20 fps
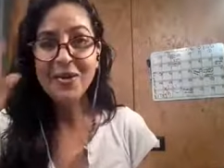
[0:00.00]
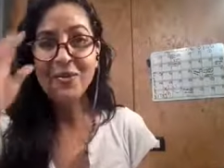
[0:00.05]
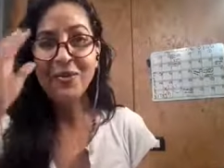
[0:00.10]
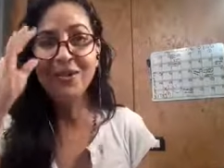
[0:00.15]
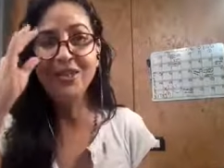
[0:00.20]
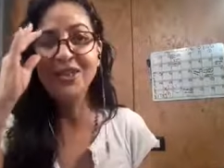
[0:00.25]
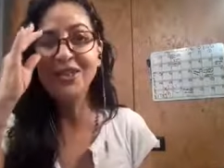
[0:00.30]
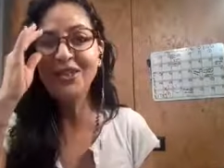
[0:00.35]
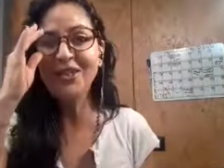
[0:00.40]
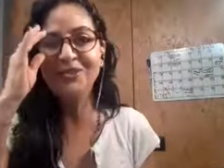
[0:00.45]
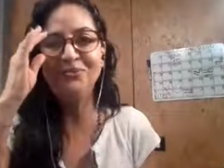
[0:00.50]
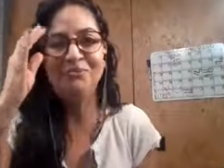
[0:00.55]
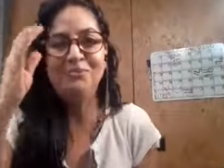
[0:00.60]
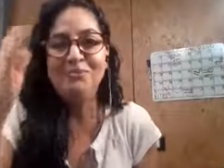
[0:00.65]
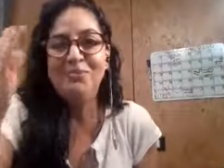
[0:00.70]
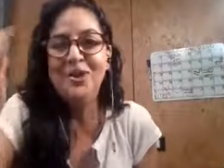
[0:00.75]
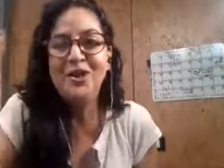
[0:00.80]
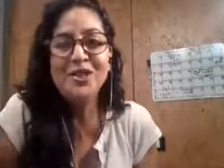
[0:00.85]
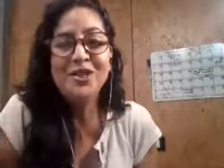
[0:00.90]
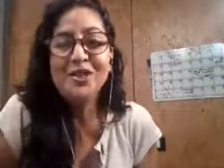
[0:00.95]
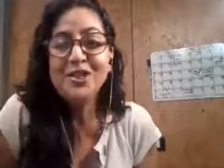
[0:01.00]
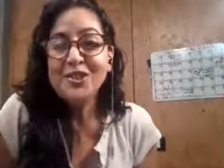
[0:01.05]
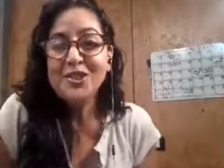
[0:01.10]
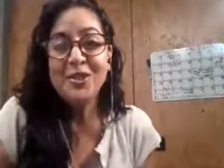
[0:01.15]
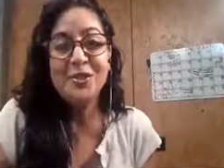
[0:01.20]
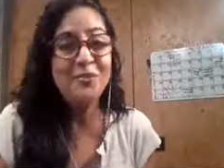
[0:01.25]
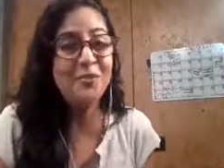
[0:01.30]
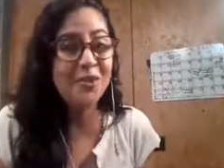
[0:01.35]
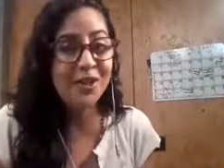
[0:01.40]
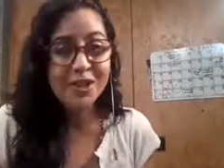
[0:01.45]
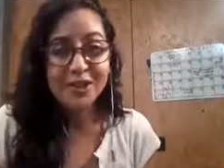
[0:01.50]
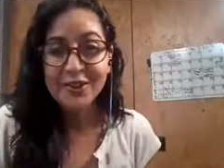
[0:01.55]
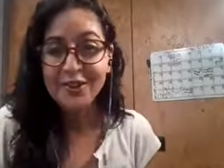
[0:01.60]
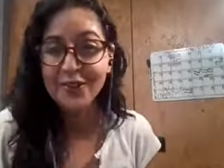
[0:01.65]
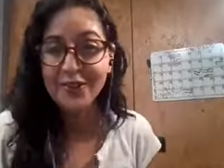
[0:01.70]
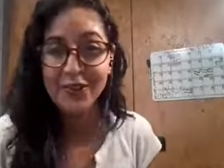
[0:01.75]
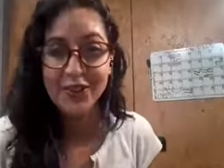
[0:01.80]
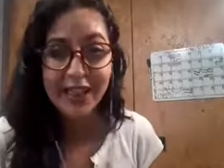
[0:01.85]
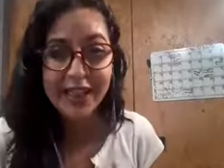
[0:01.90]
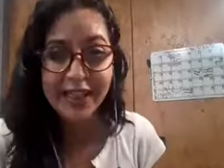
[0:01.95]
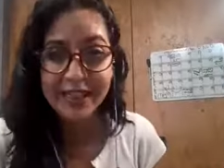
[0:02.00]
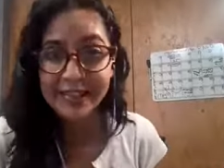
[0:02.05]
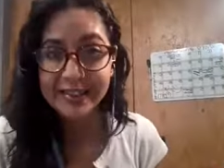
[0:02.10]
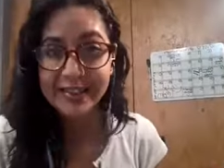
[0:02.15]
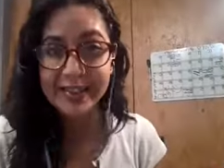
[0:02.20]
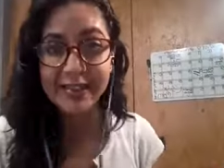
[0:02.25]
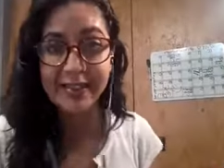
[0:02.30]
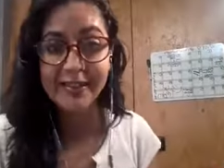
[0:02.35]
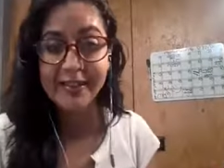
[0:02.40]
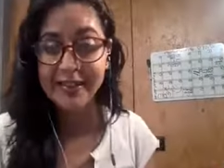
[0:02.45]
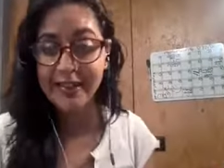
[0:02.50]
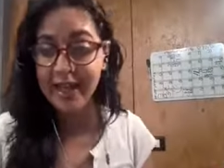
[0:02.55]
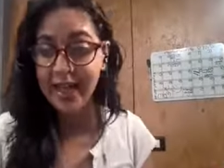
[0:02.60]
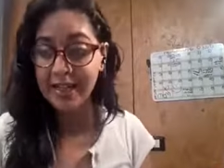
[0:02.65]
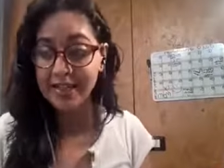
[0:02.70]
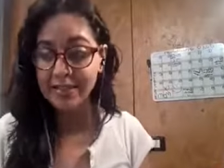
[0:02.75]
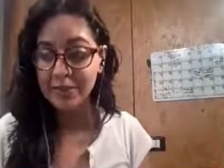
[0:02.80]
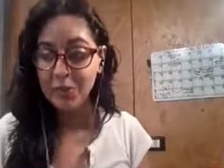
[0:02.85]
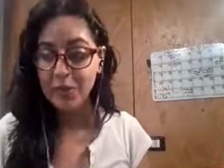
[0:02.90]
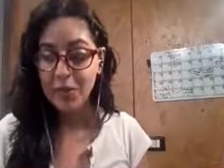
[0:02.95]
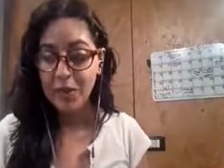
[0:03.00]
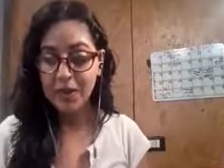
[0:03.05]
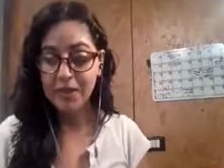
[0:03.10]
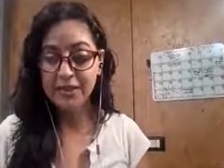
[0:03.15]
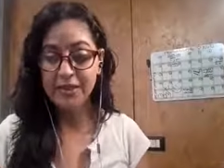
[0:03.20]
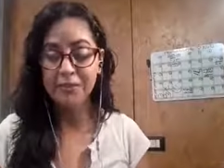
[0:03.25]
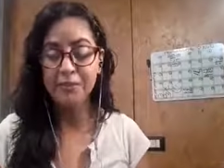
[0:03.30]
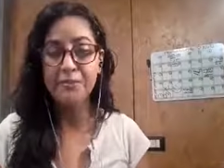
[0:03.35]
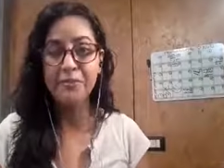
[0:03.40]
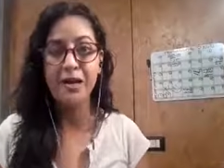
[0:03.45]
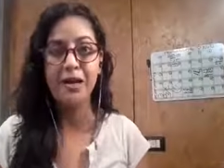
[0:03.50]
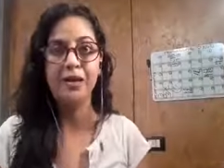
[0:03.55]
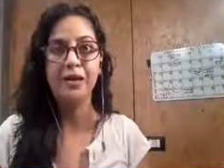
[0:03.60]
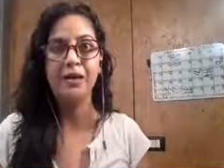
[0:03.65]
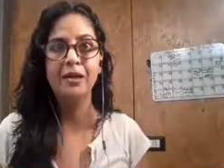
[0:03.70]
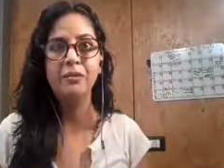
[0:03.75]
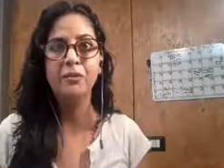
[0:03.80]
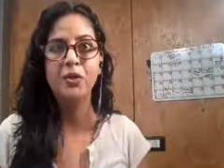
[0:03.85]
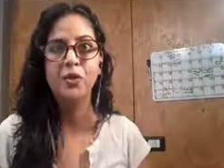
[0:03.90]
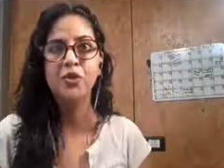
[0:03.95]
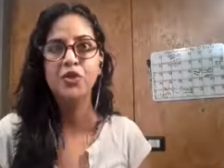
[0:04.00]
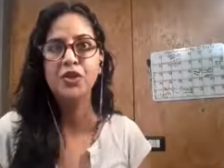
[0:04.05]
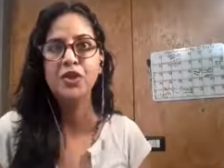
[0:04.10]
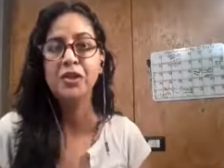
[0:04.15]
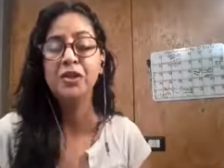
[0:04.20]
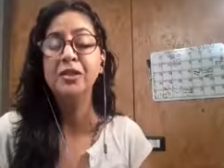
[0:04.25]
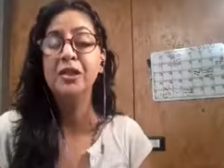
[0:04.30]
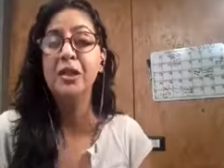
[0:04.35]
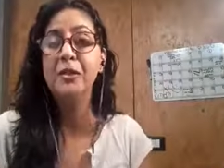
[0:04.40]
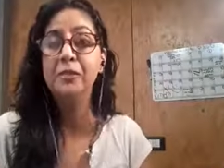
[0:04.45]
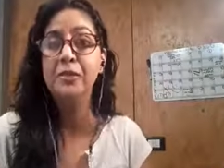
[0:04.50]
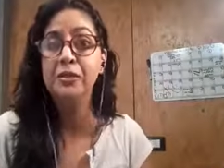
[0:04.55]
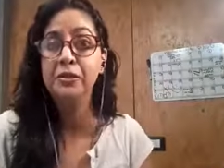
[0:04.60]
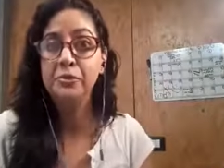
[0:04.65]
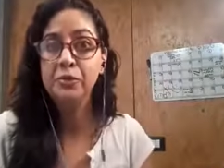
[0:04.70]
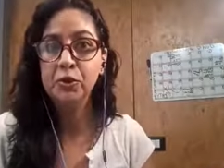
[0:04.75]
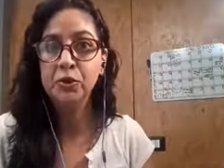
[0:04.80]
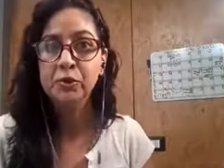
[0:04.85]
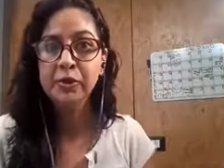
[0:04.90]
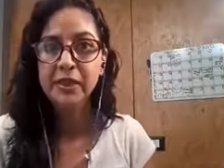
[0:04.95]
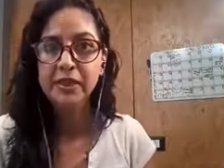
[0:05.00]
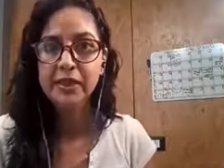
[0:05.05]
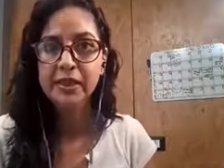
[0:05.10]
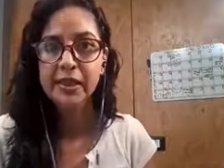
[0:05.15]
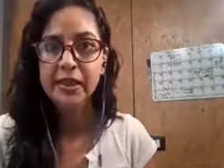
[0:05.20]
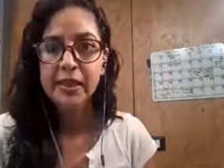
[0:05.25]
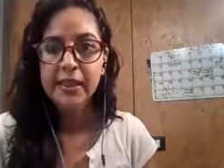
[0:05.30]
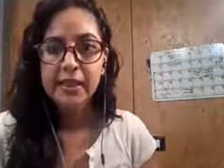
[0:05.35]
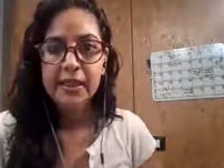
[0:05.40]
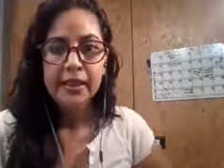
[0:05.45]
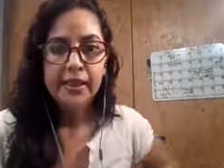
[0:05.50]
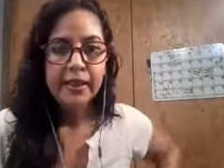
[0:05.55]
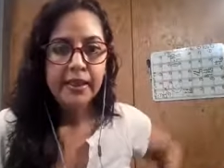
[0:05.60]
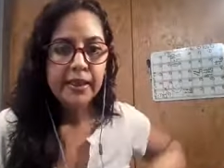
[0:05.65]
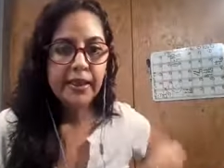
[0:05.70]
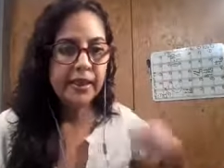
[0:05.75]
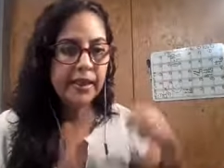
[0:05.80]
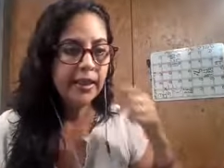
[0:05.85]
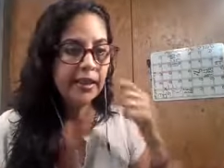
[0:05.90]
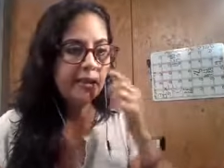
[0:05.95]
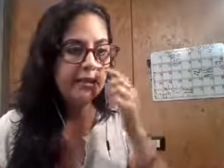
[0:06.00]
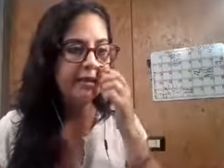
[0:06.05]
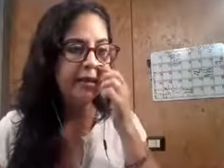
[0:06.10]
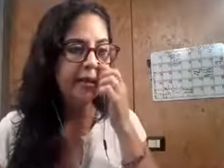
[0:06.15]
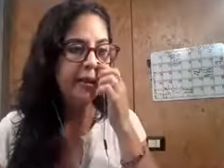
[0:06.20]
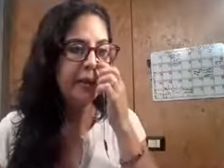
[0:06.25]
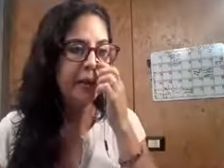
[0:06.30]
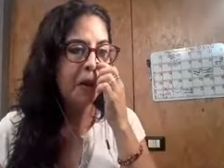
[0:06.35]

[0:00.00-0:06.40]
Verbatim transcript: I wanted to punch someone in the face and that was my emotion in that very moment. And